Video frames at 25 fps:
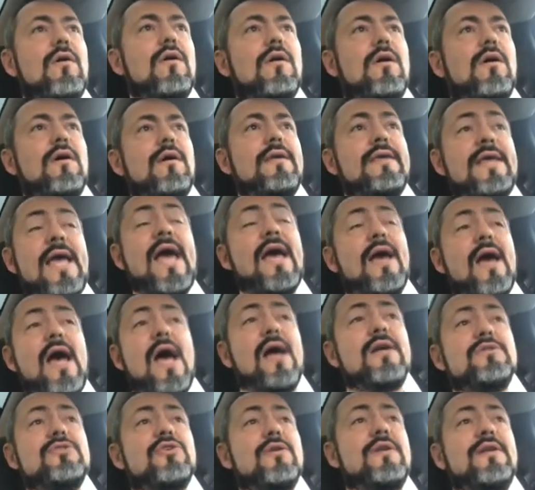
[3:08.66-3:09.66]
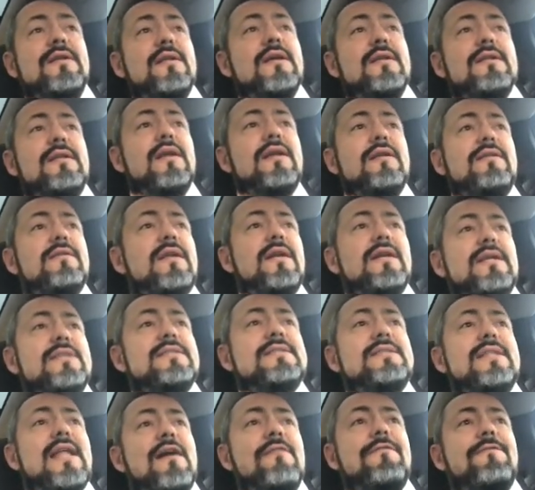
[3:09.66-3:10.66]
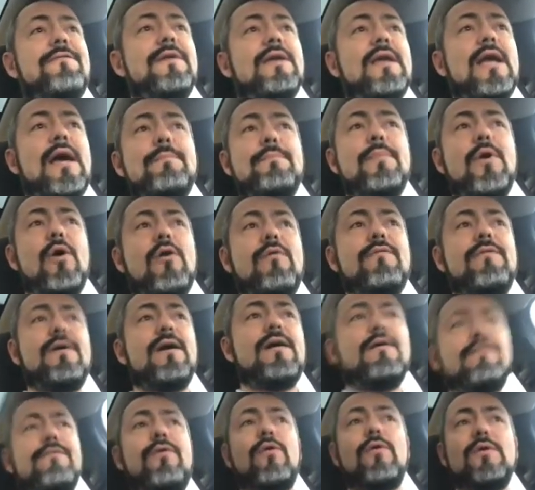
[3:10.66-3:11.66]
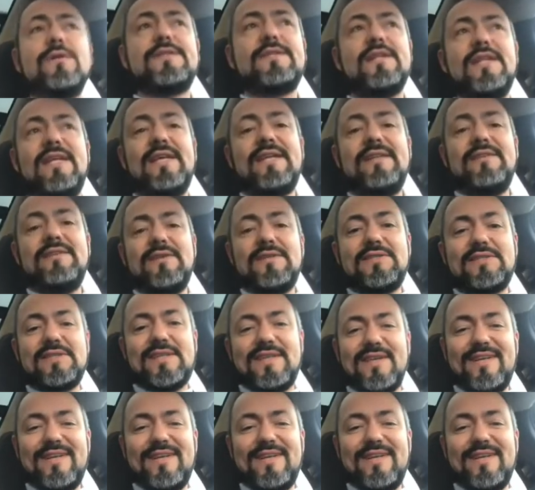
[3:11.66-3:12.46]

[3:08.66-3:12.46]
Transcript: Yeah, actually there is nothing above 4 cylinders.